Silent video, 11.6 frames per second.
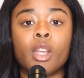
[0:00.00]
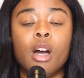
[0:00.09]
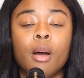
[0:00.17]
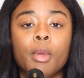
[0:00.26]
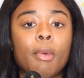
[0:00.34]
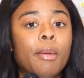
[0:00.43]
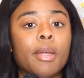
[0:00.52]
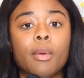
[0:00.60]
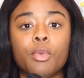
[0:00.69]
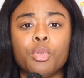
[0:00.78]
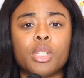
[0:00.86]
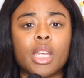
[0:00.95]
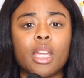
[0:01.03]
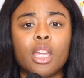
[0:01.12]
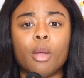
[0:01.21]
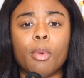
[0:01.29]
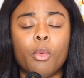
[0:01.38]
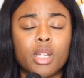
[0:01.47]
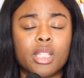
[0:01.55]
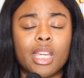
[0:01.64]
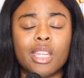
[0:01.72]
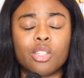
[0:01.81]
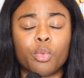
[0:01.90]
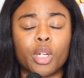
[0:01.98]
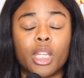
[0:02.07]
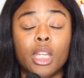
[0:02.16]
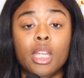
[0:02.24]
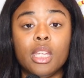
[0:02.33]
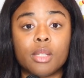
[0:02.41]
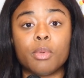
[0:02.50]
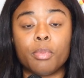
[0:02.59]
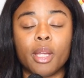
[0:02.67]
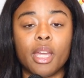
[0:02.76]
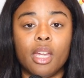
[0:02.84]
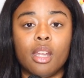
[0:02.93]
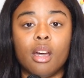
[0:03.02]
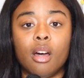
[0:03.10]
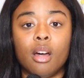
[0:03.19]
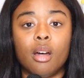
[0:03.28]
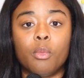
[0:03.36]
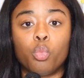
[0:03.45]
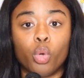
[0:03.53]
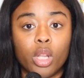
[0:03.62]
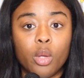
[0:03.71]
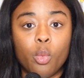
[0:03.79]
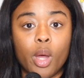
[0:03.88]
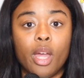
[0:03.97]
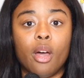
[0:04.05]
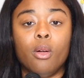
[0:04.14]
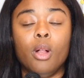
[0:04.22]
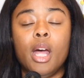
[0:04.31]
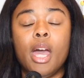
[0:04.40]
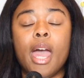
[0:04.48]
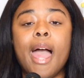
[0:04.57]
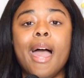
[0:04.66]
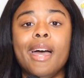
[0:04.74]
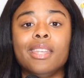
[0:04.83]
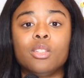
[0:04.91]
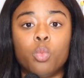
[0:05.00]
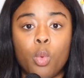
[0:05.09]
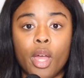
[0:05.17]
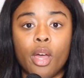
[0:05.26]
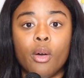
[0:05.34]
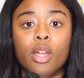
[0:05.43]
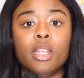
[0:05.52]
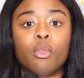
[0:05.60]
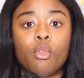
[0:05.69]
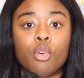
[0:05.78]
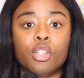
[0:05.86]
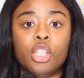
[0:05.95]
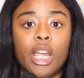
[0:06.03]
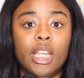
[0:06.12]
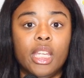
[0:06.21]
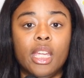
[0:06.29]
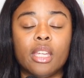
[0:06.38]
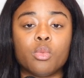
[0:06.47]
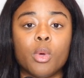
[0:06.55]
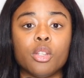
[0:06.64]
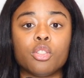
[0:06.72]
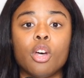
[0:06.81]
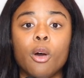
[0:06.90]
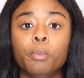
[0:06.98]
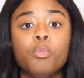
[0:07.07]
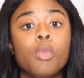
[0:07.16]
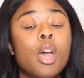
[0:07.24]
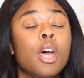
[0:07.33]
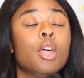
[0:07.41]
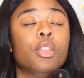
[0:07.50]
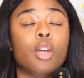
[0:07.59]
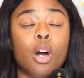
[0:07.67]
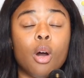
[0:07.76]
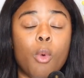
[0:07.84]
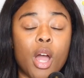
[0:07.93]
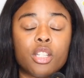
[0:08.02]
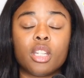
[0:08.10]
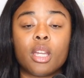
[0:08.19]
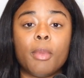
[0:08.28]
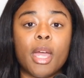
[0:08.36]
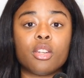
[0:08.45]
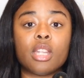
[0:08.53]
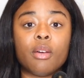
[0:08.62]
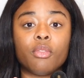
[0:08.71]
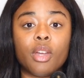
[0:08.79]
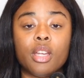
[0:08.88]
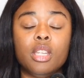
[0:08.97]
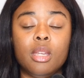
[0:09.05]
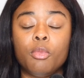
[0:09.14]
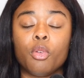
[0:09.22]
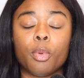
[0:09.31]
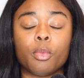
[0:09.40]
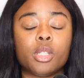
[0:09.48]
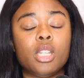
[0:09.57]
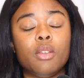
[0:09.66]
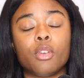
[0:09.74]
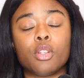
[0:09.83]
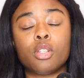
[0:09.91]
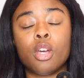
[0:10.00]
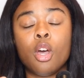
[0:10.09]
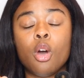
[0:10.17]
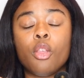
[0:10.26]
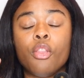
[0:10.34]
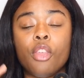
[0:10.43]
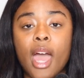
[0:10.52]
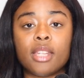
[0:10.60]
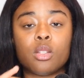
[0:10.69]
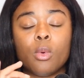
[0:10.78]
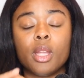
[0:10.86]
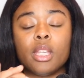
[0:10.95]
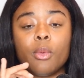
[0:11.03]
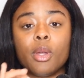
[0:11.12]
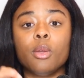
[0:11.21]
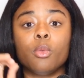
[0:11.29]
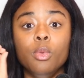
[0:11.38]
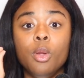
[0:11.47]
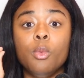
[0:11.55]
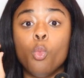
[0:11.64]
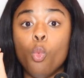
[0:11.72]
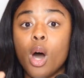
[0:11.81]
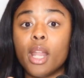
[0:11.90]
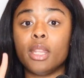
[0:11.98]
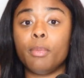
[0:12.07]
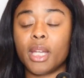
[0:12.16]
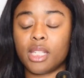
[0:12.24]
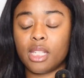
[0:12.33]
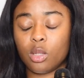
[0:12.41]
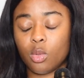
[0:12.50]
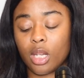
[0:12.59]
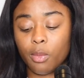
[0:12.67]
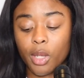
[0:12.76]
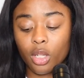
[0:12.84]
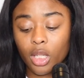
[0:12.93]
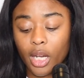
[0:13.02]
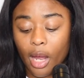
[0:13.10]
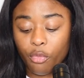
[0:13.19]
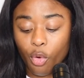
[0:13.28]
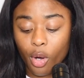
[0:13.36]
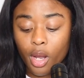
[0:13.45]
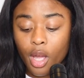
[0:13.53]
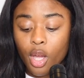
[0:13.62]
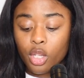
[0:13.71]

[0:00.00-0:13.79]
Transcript: Um, he might be coming to a second year, but I want to say he's a rookie. He has been playing um, really well as well. And then, of course, JD as well. So the Washington Commanders have a very deep group of receivers. That's one thing one of the biggest things we have to be on the lookout for.